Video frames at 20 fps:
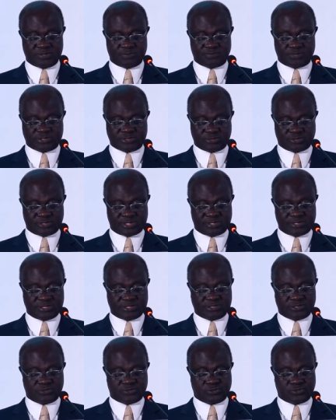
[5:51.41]
particularly
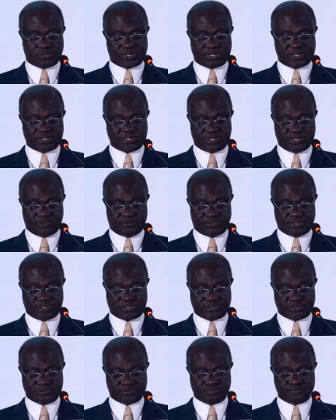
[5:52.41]
in the rural
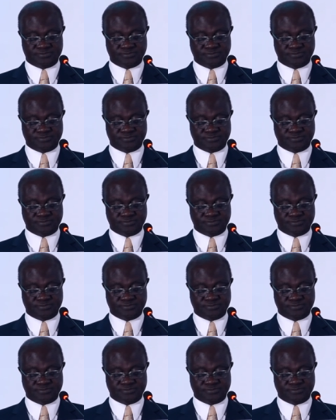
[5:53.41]
areas.